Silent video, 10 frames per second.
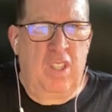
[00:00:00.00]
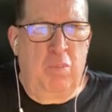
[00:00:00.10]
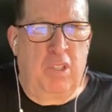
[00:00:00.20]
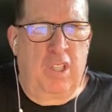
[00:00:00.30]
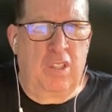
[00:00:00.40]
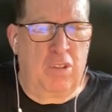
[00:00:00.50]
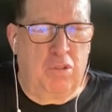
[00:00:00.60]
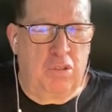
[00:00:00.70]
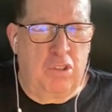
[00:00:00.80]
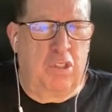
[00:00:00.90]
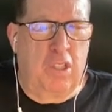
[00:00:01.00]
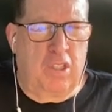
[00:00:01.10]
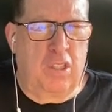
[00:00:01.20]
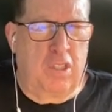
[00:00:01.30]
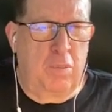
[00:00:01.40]
But I think Georgia Tech,
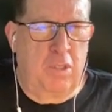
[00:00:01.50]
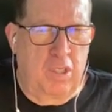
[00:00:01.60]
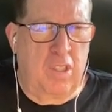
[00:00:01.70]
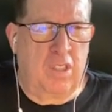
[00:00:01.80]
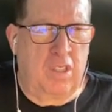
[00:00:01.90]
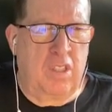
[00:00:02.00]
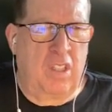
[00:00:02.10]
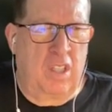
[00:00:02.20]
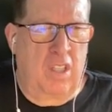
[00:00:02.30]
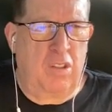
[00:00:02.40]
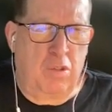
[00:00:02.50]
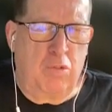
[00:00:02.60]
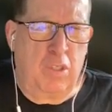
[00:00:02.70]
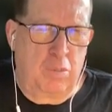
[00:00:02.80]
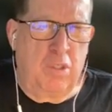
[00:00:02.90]
I come here and I know
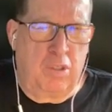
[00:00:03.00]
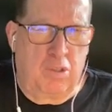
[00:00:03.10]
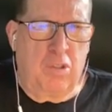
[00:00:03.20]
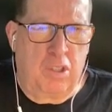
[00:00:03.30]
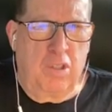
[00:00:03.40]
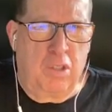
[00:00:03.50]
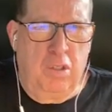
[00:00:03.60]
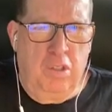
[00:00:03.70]
what I'm going to learn here.